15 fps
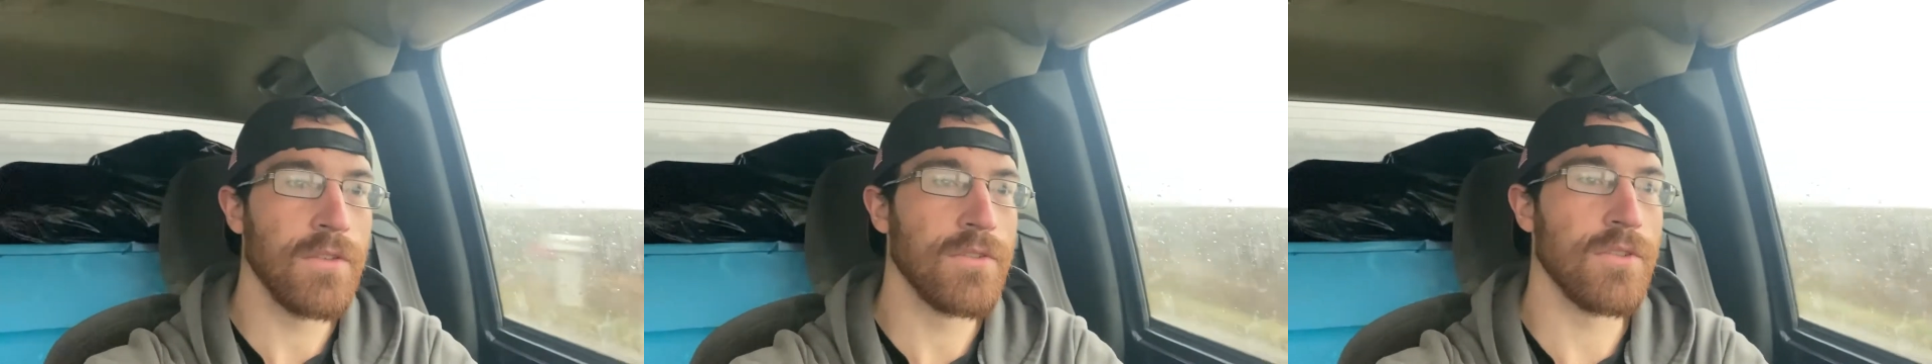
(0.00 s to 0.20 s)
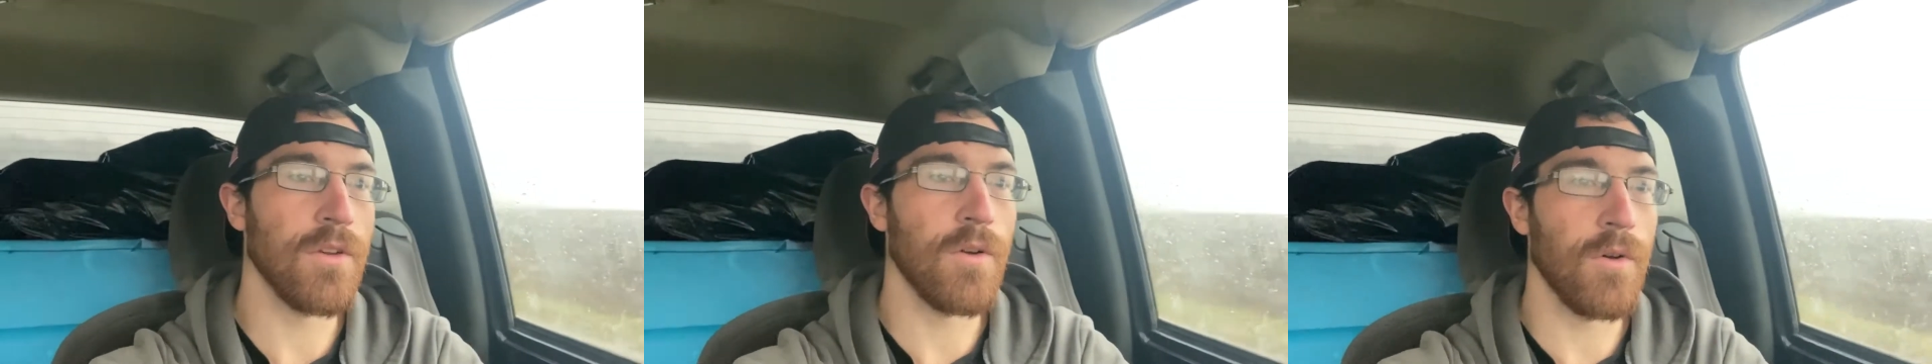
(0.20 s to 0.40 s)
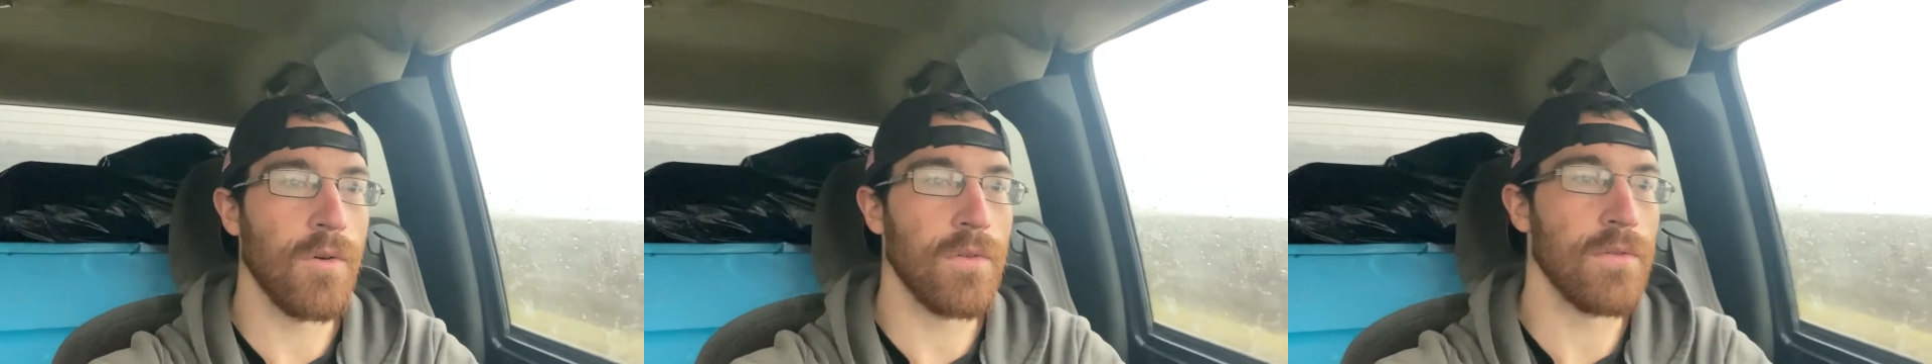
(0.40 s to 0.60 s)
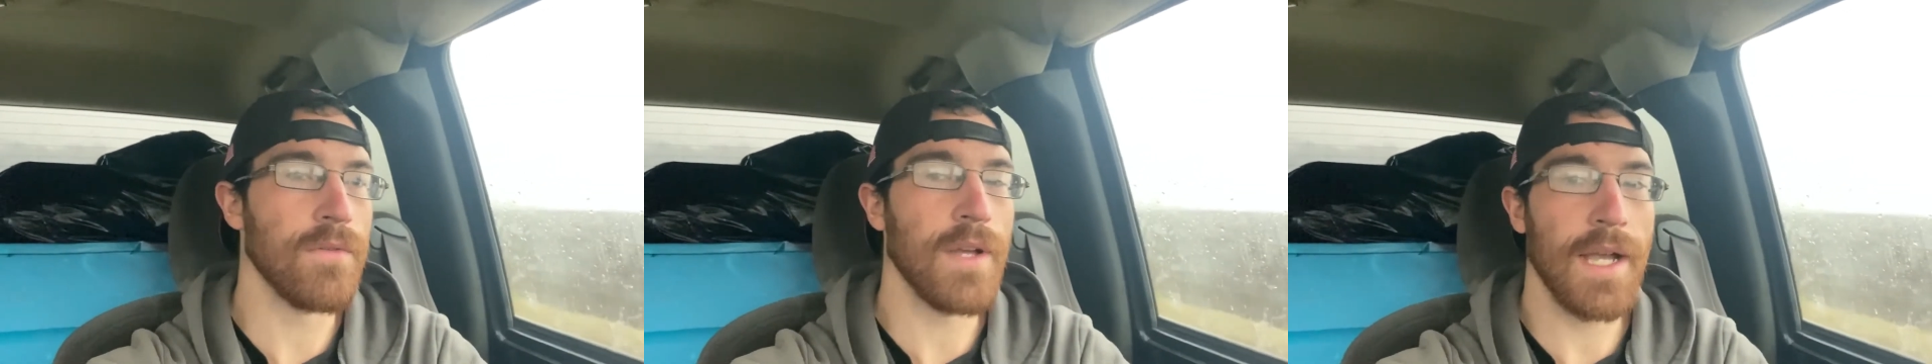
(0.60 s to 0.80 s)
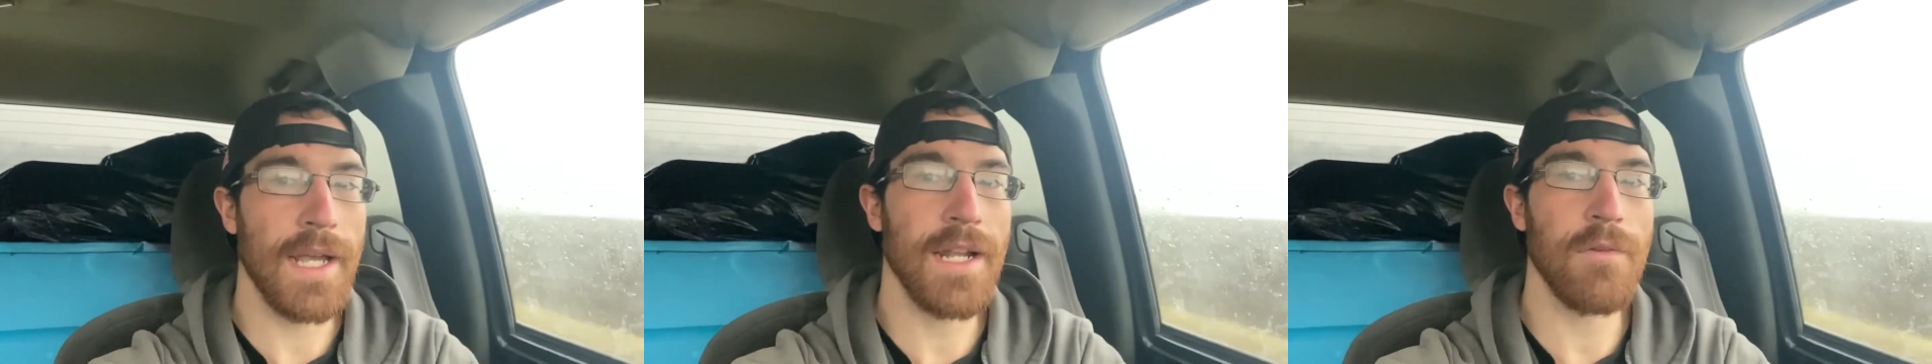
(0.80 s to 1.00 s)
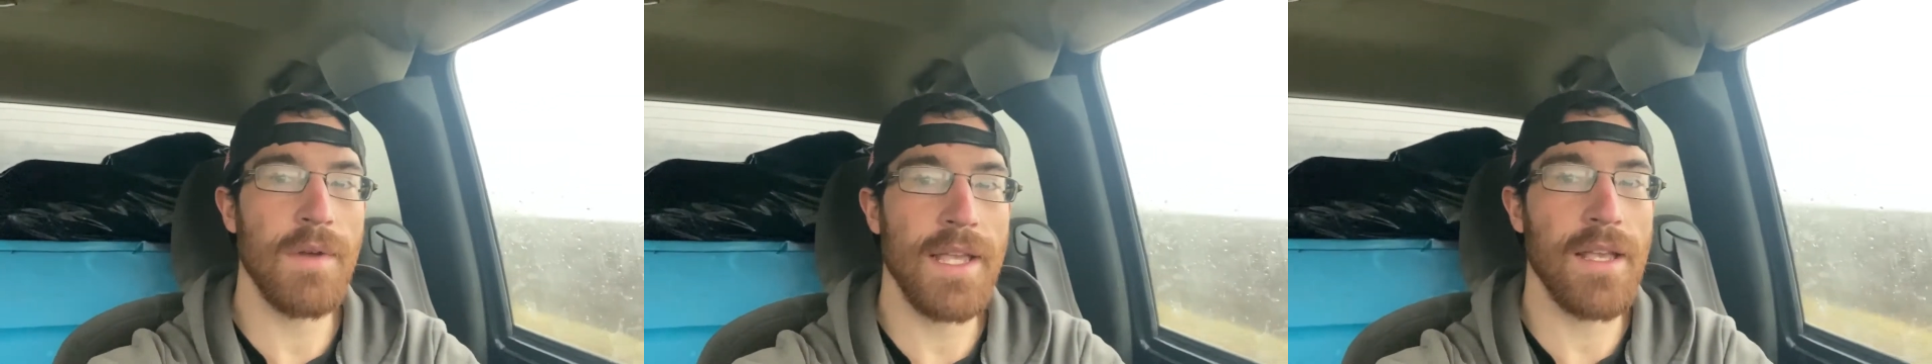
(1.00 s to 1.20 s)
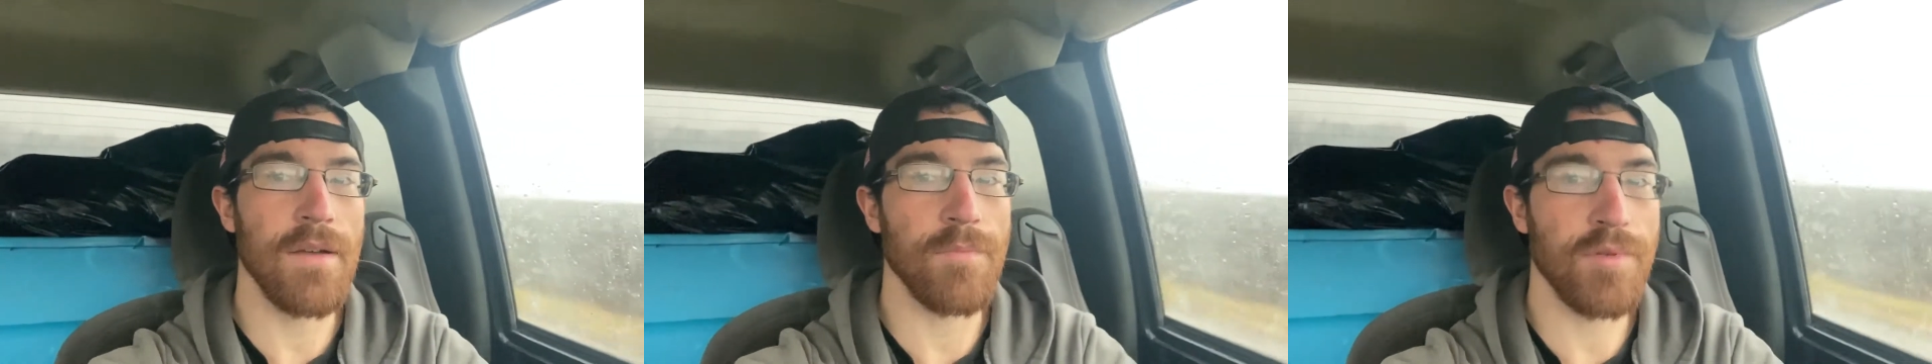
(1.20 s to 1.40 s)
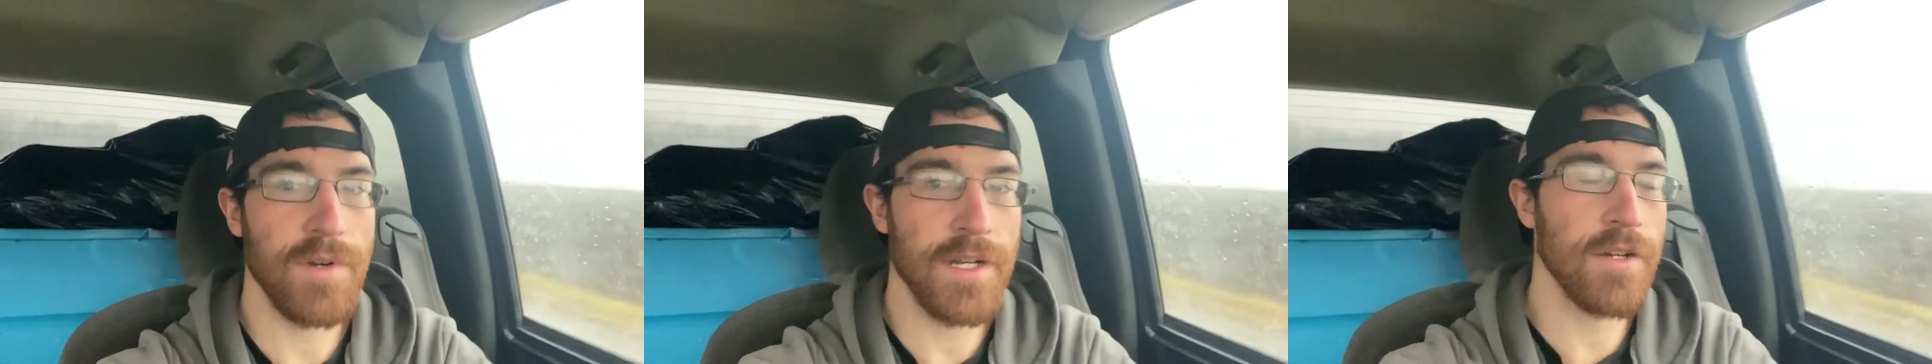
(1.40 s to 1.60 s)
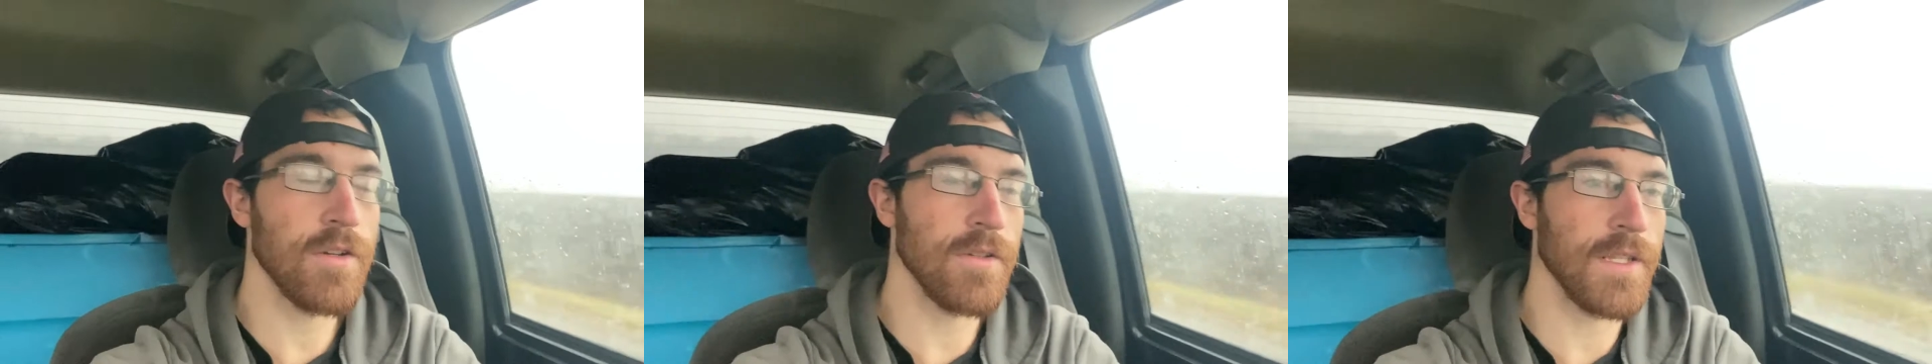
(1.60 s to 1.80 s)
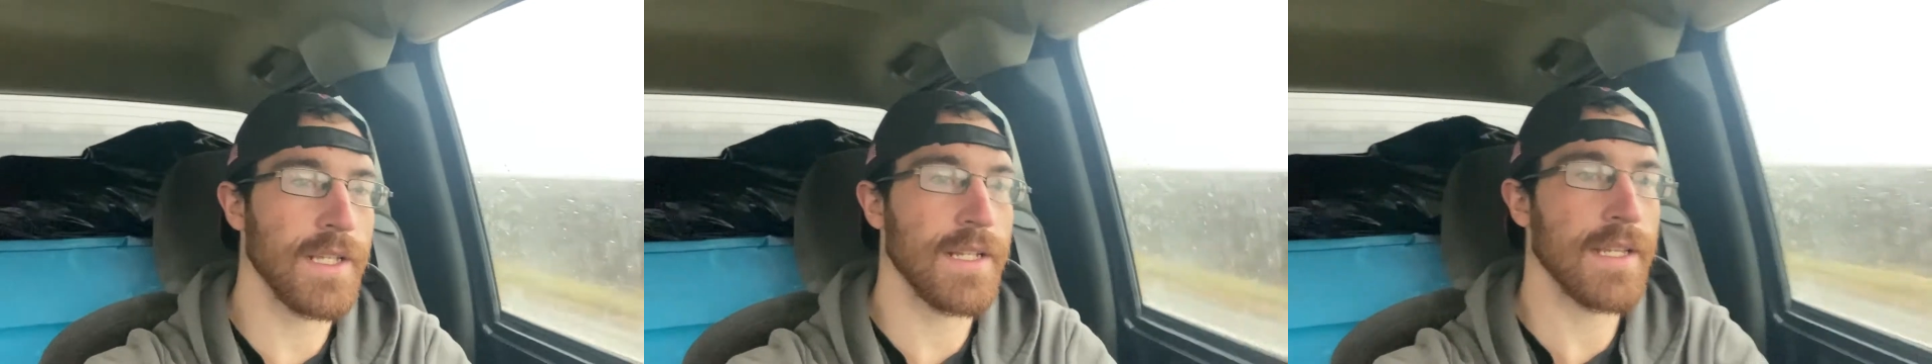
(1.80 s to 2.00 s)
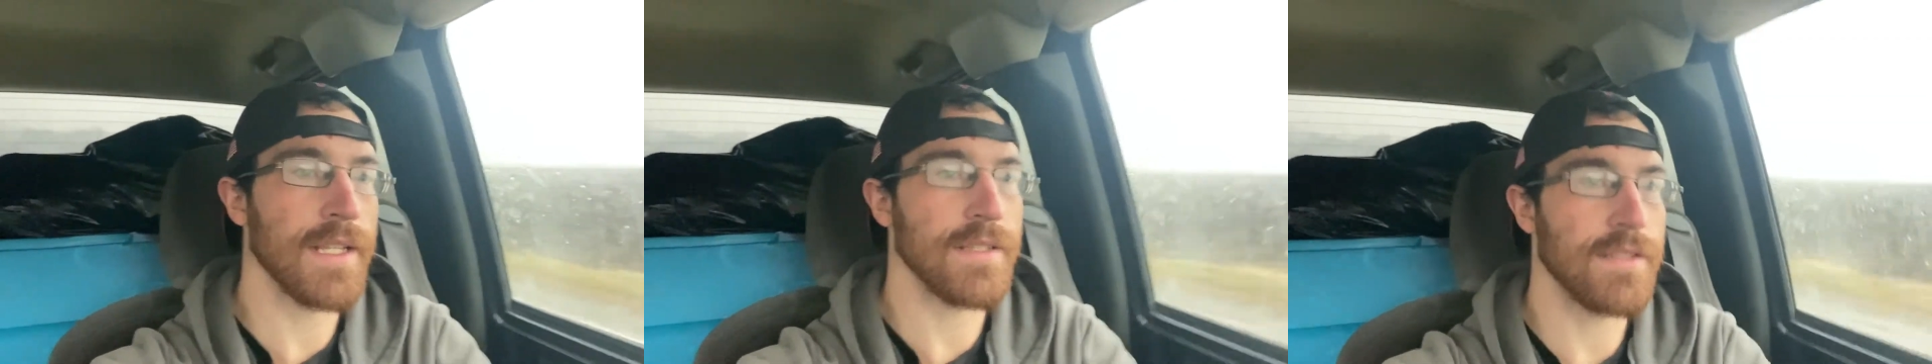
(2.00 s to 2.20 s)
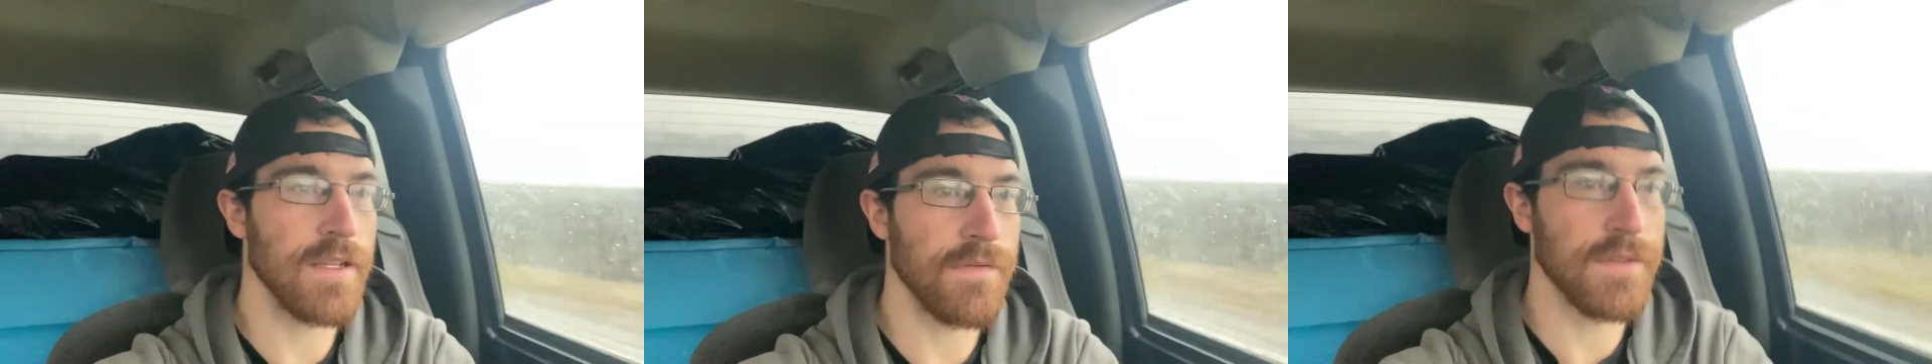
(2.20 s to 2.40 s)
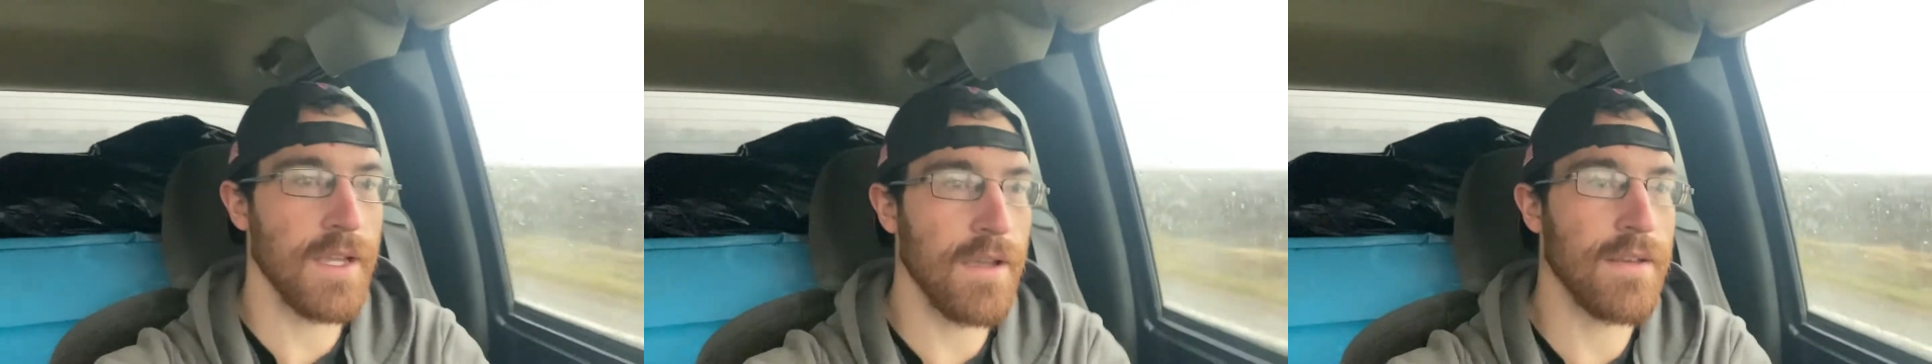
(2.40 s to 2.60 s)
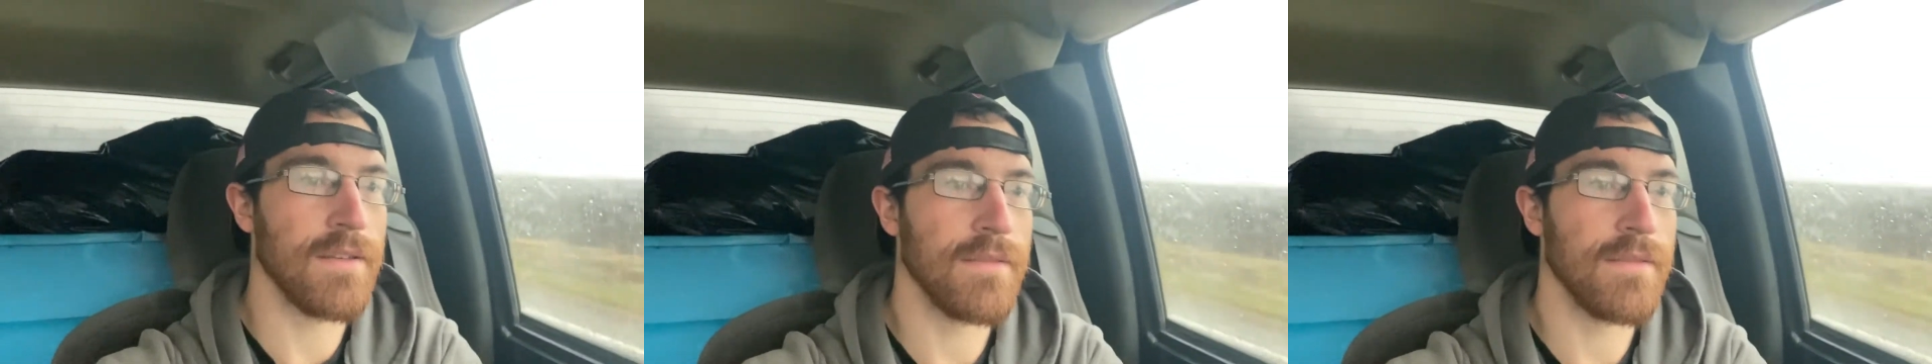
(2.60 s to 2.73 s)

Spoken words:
So I gotta wake up pretty early to get stuff done.